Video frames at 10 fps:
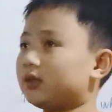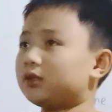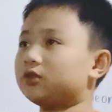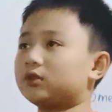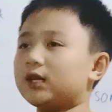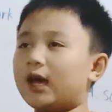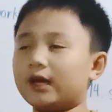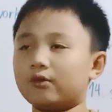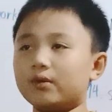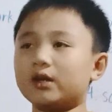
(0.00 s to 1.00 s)

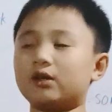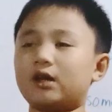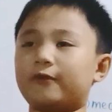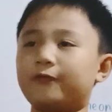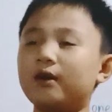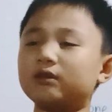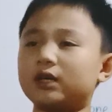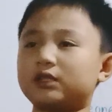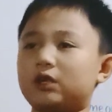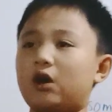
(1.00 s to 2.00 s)
today we're gonna
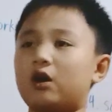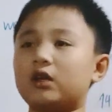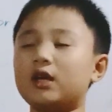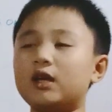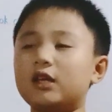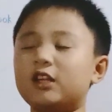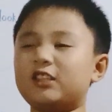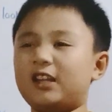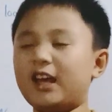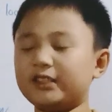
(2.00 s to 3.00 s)
focus on,
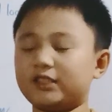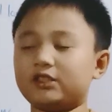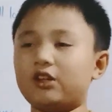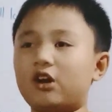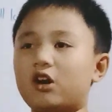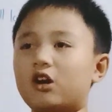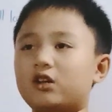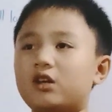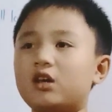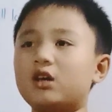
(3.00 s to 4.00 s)
let's
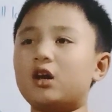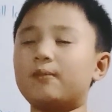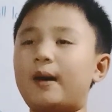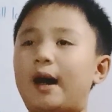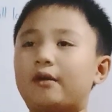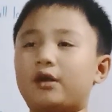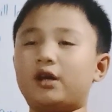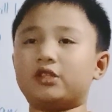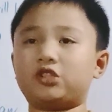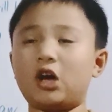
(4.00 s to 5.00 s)
learn about
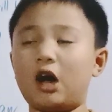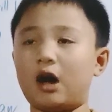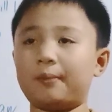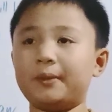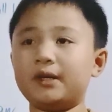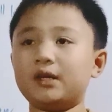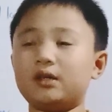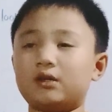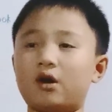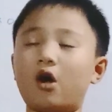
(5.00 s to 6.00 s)
a job,
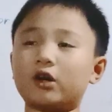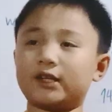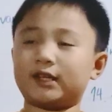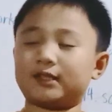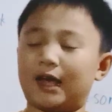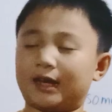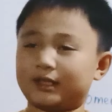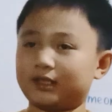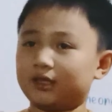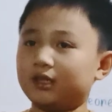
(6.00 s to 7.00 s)

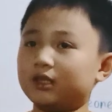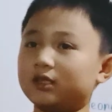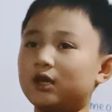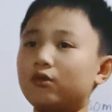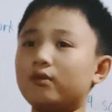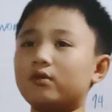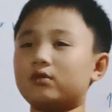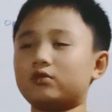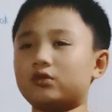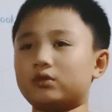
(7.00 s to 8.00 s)
architects. So
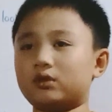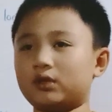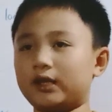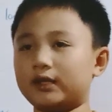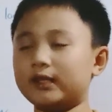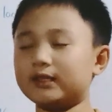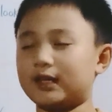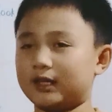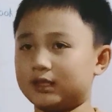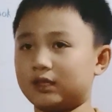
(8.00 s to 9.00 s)
in this
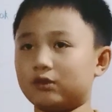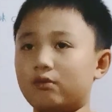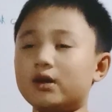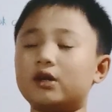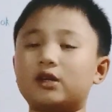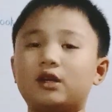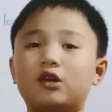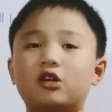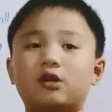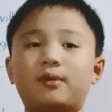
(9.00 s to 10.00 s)
lesson, we're gonna
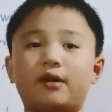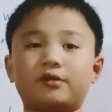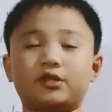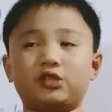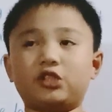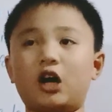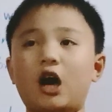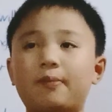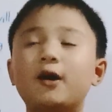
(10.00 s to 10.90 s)
learn about the job